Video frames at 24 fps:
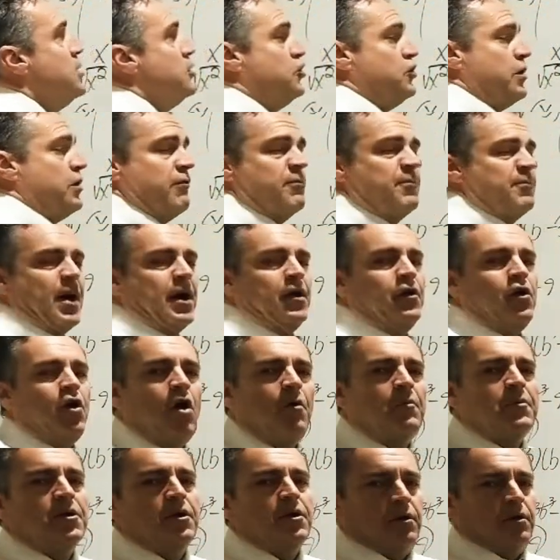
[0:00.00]
Do you have a
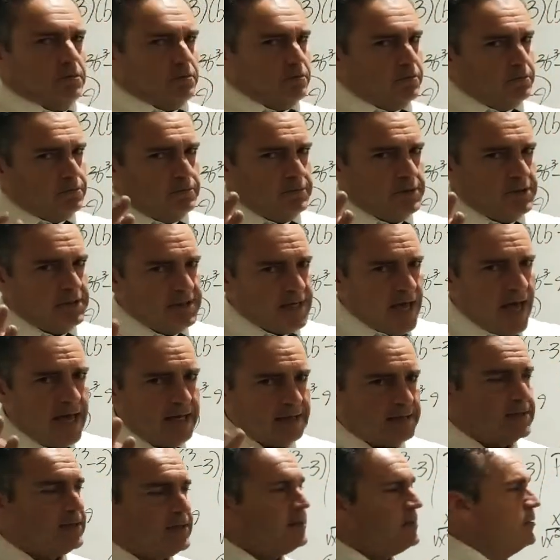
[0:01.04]
binomial?
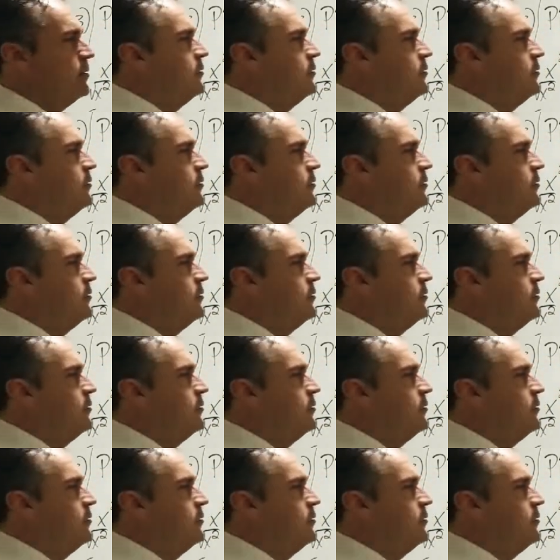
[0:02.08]
Yes,